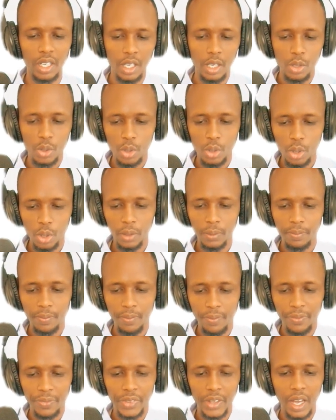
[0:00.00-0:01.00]
So
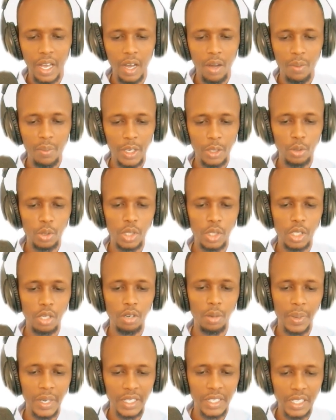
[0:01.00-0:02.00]
how much was our
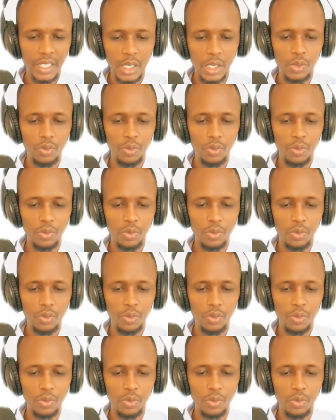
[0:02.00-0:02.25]
purchases